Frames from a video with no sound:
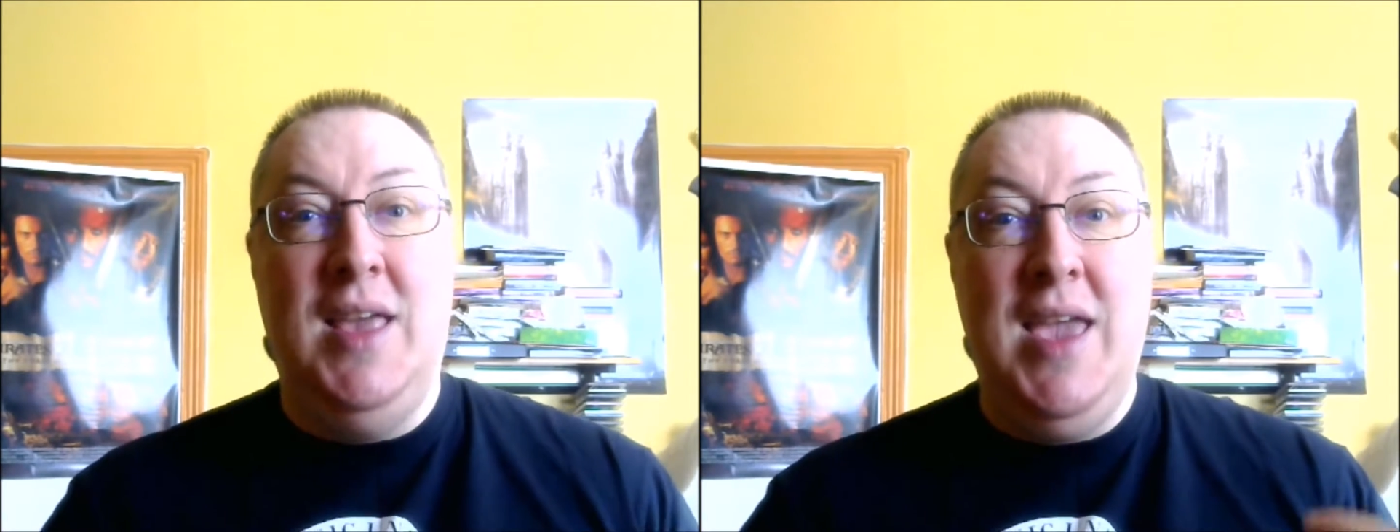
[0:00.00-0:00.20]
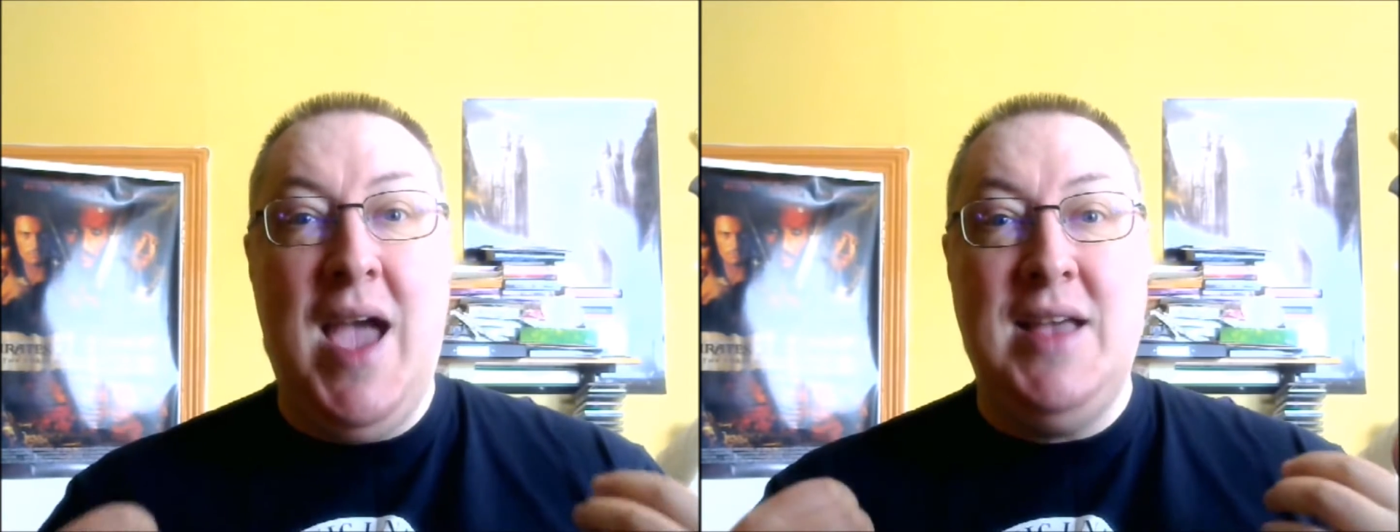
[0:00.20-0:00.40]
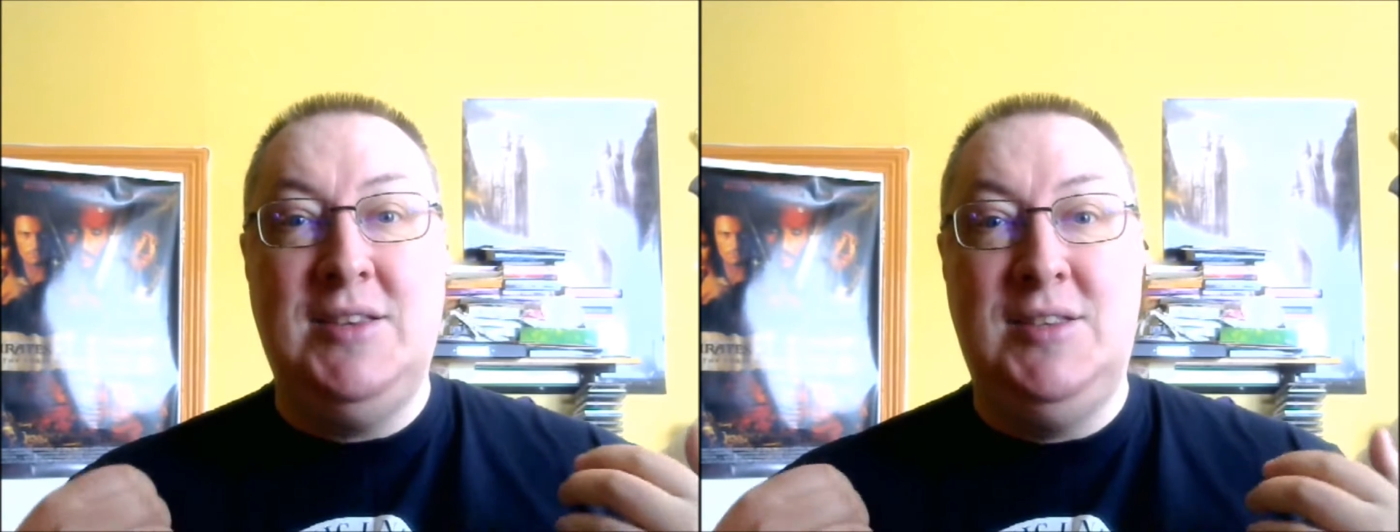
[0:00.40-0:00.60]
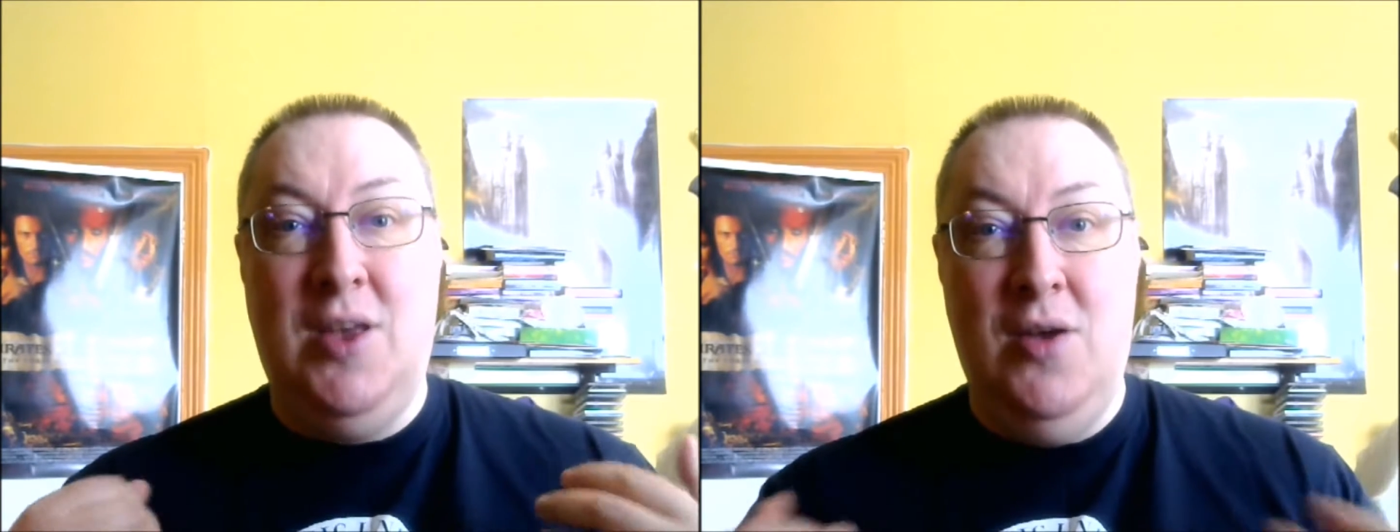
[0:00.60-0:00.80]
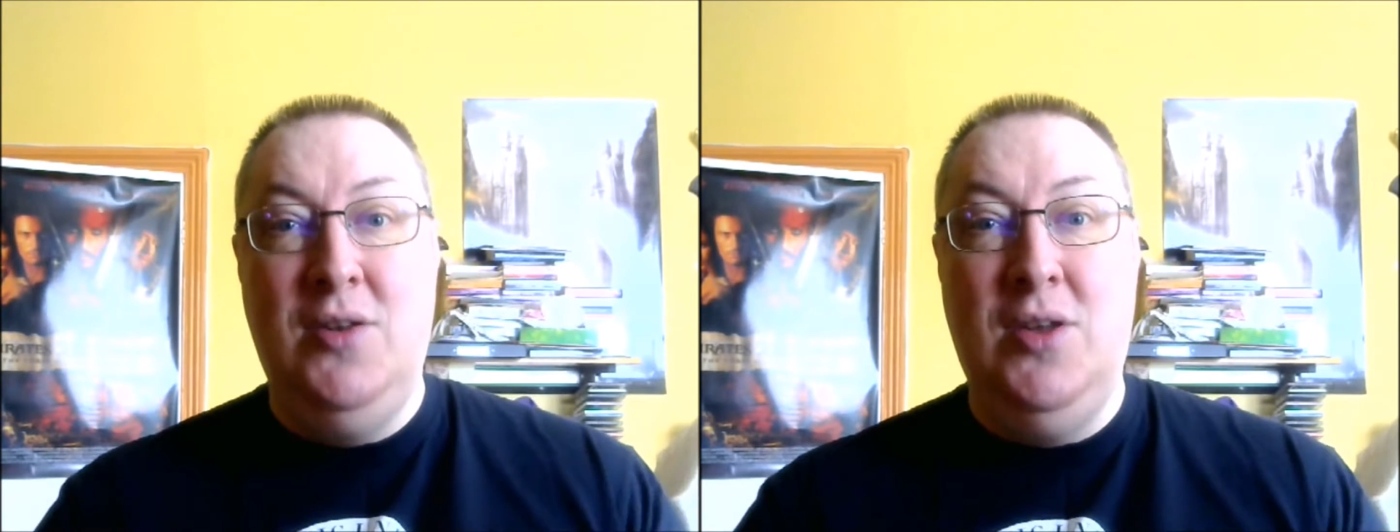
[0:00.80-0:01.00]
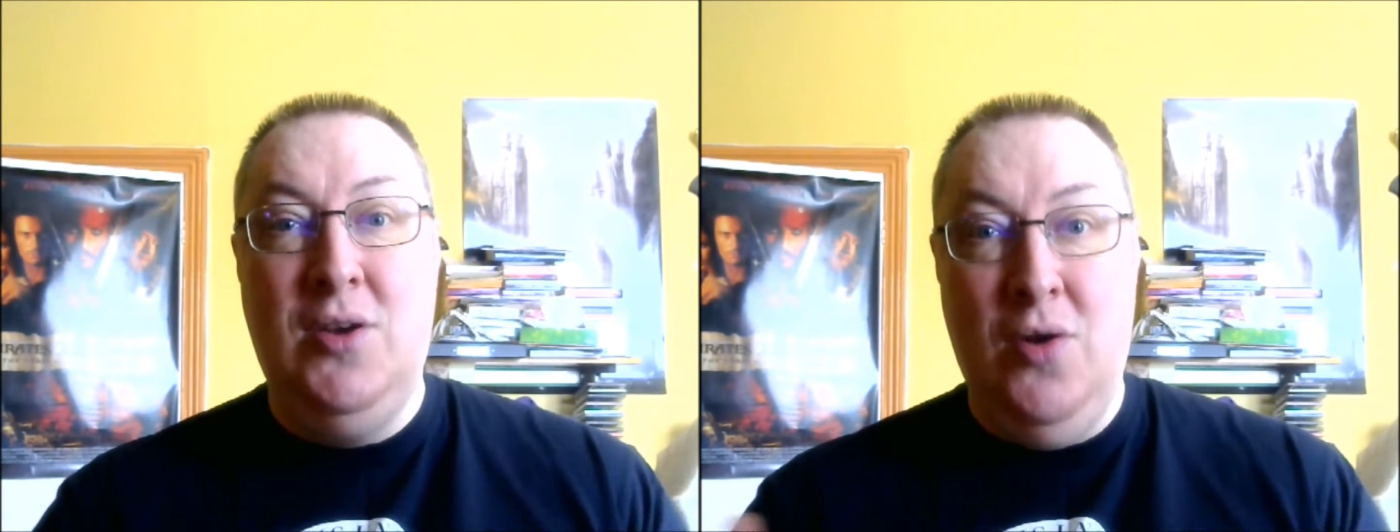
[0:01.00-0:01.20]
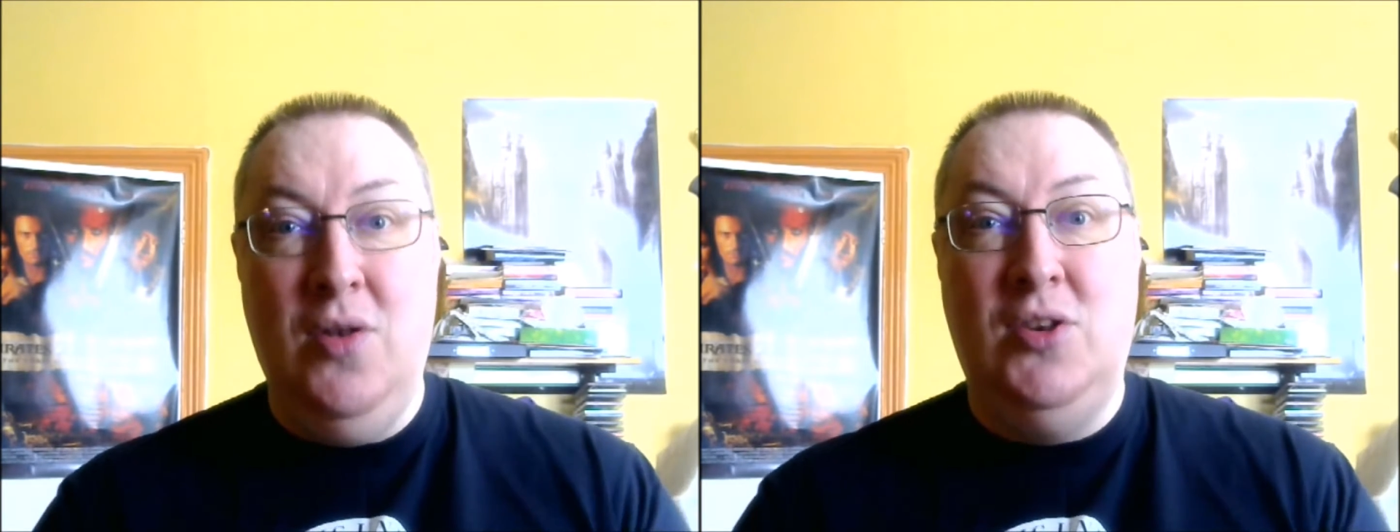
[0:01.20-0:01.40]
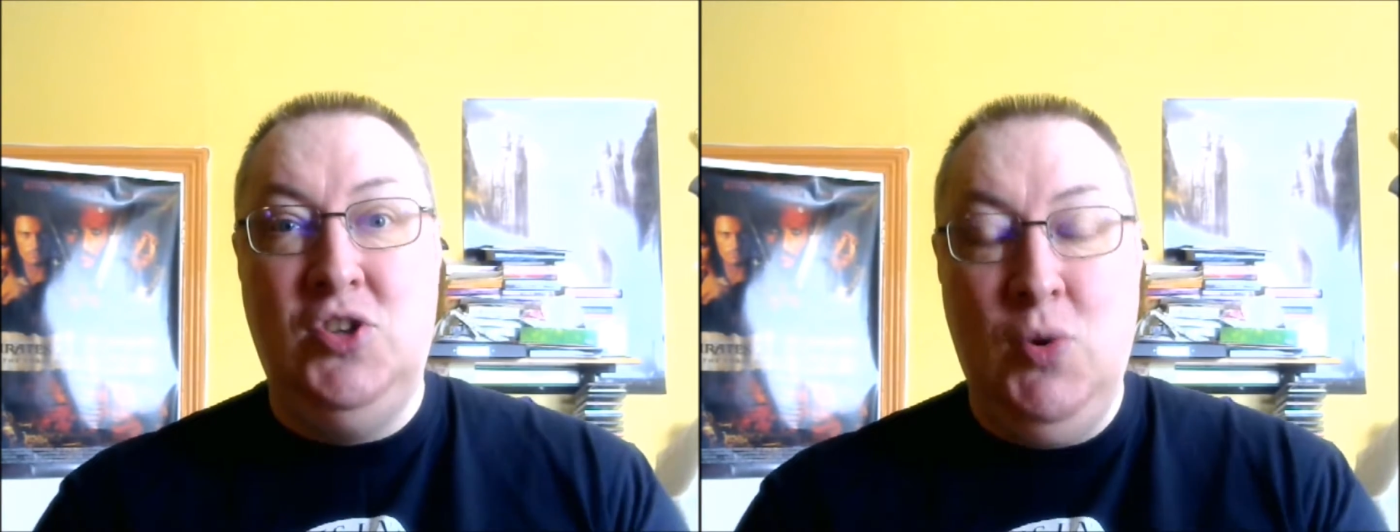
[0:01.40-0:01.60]
He has turned her
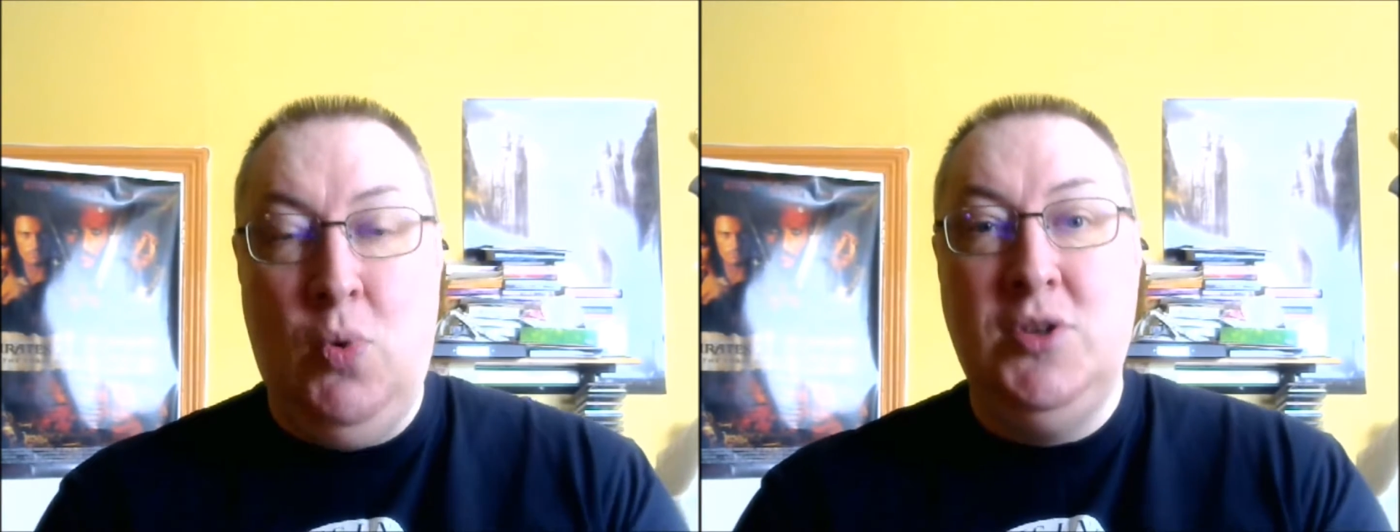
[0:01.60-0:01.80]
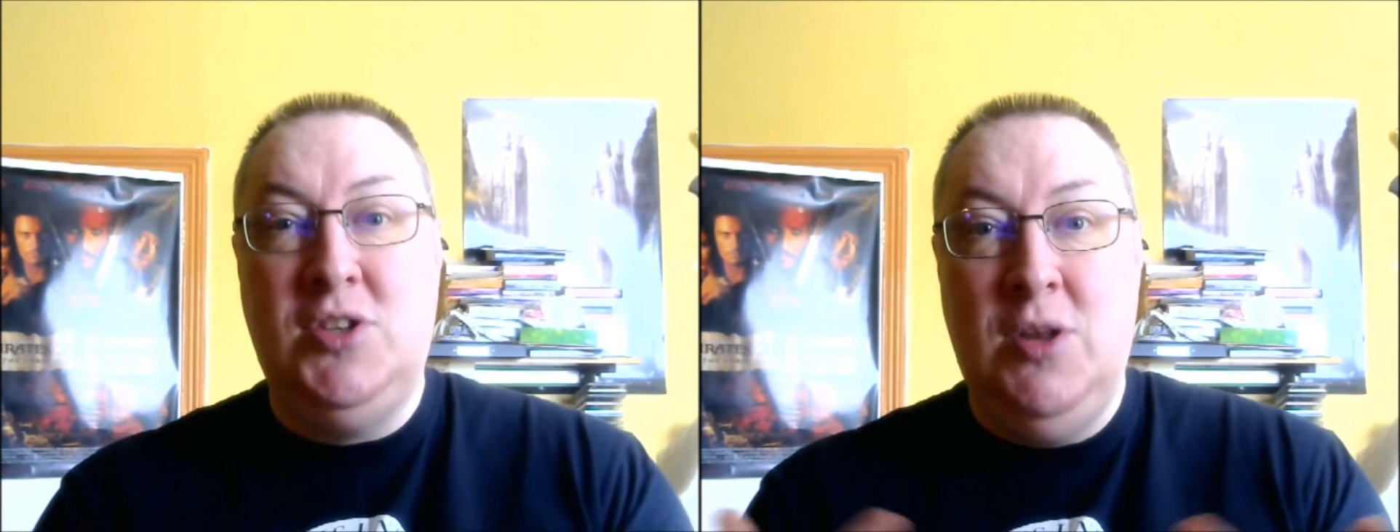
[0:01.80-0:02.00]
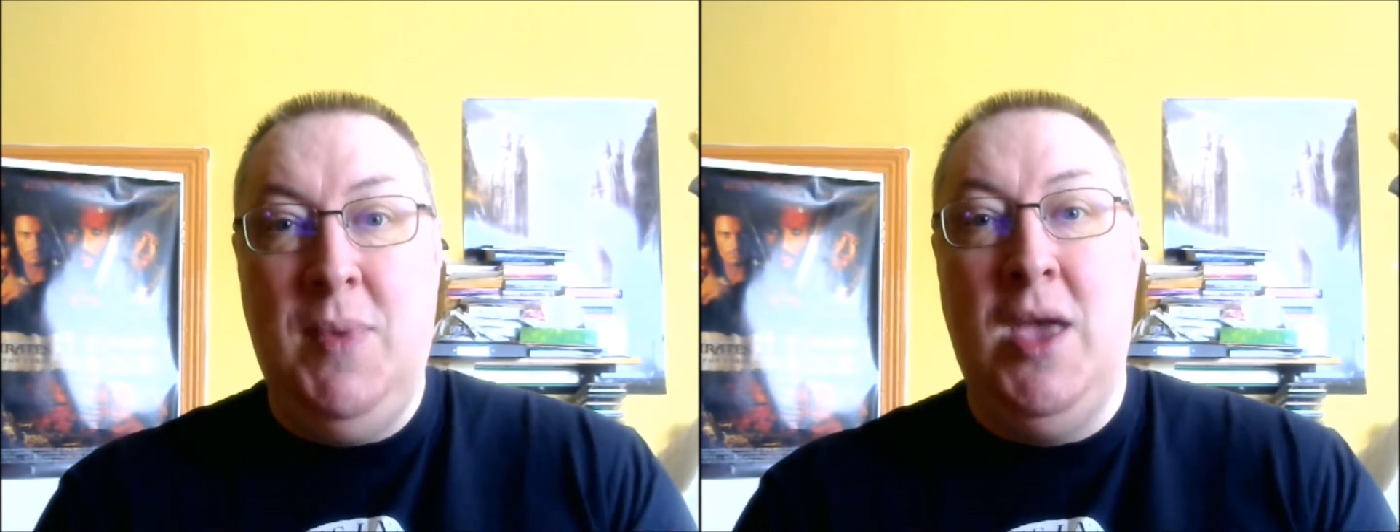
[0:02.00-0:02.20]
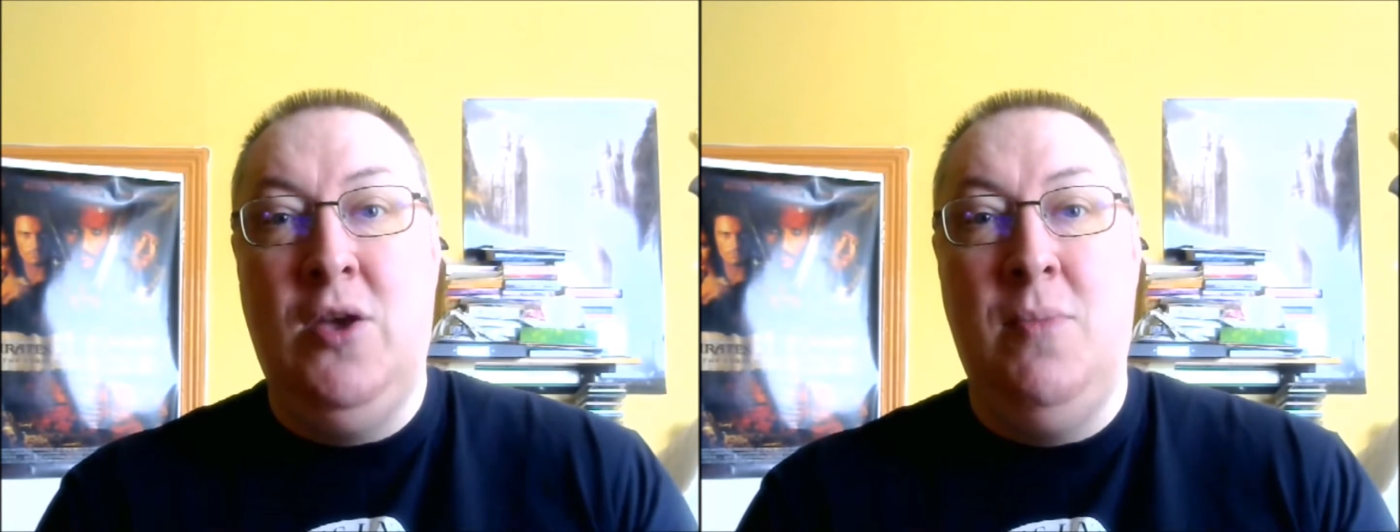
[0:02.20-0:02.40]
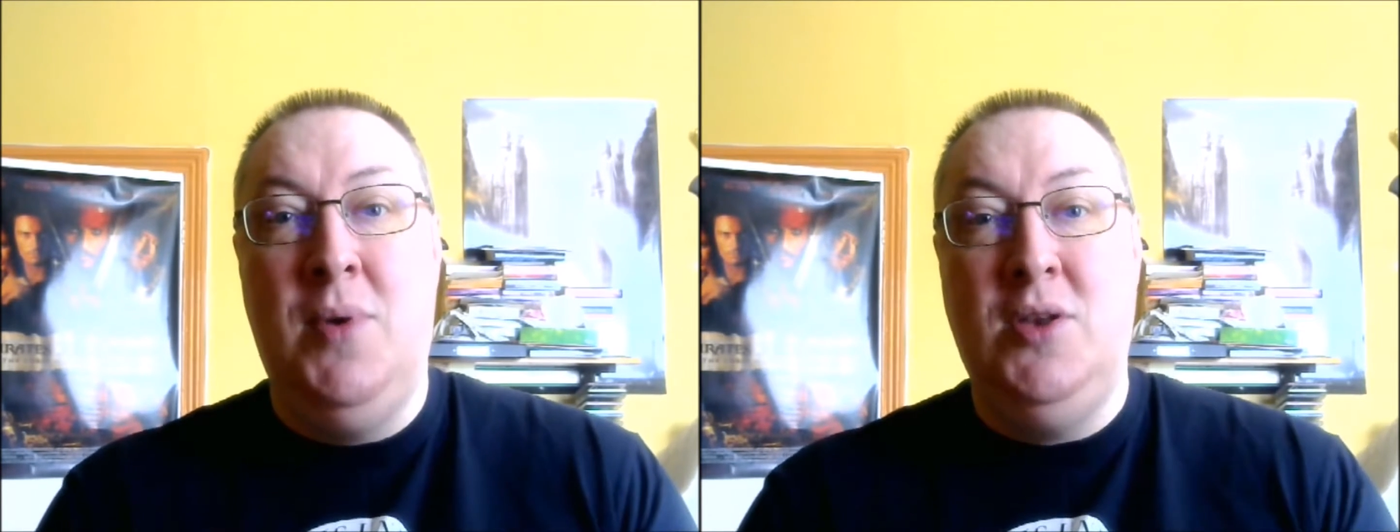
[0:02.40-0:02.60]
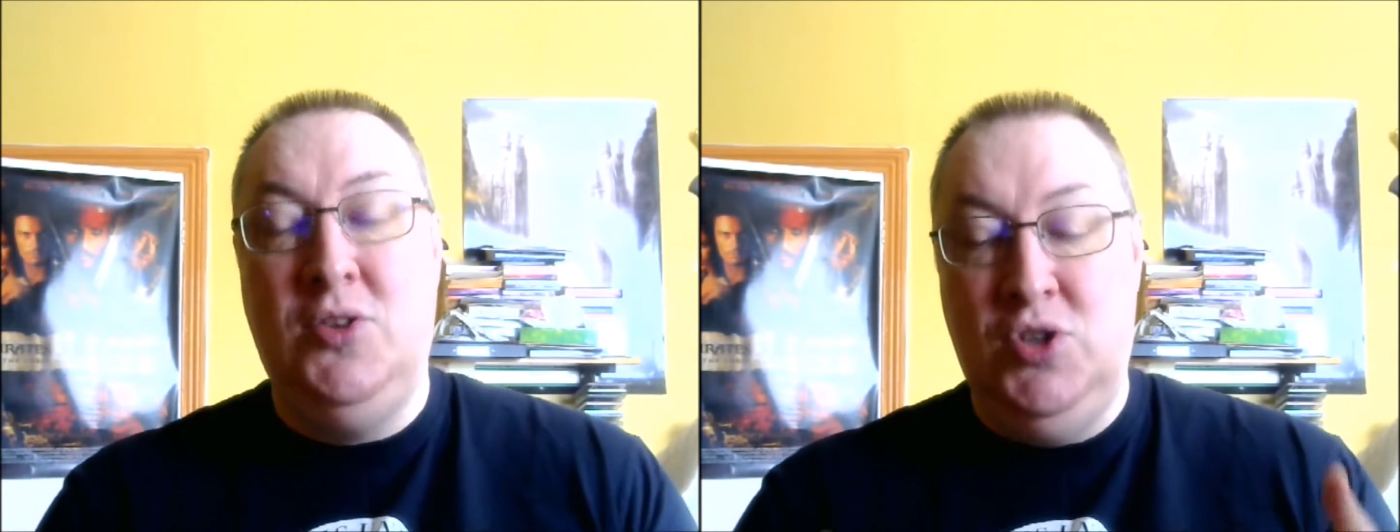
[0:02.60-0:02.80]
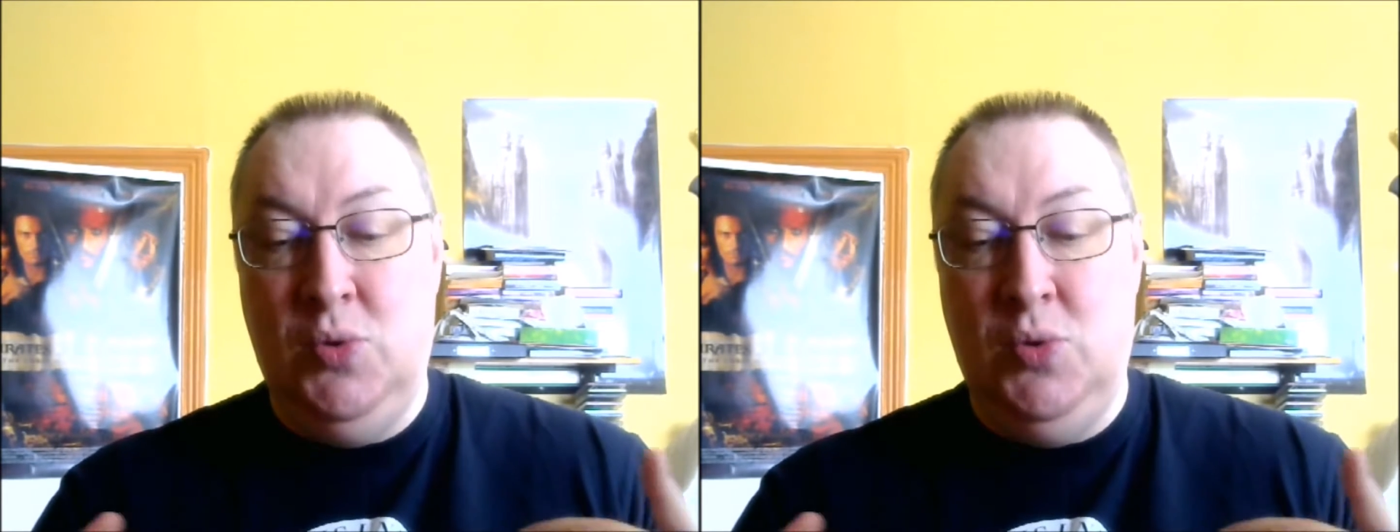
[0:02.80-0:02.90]
good. She wants to be a good person.